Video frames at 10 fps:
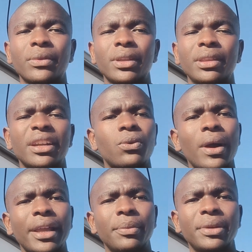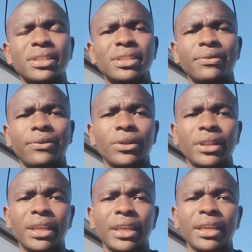the requirements for
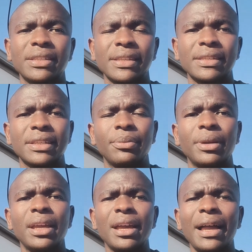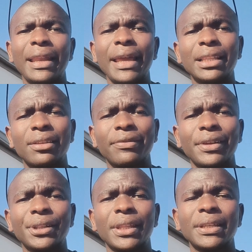the system. I like the
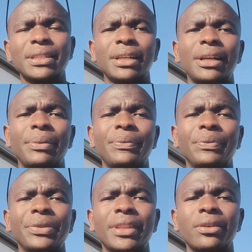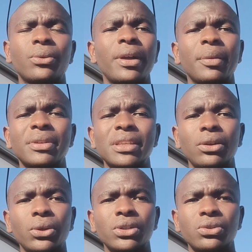fact that the requirements are
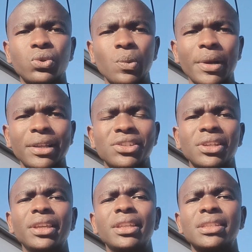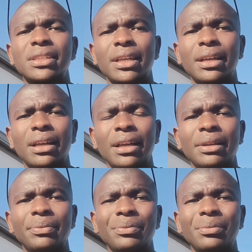not too much. It's
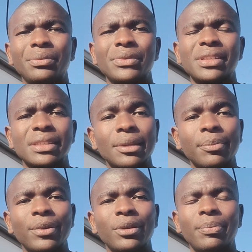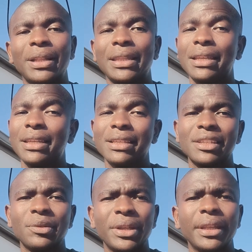simple, but that
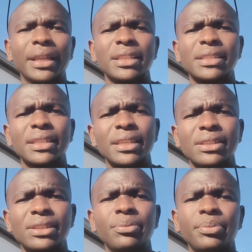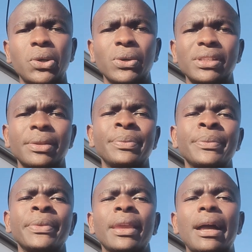doesn't mean that it's easy, because
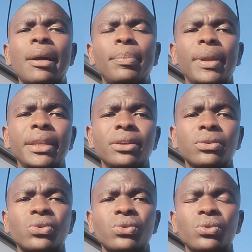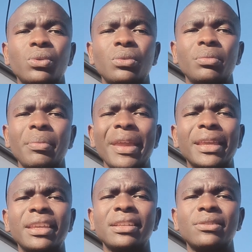I'm planning to
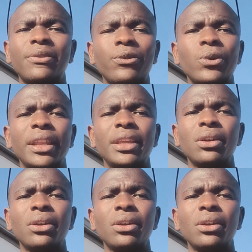make it fully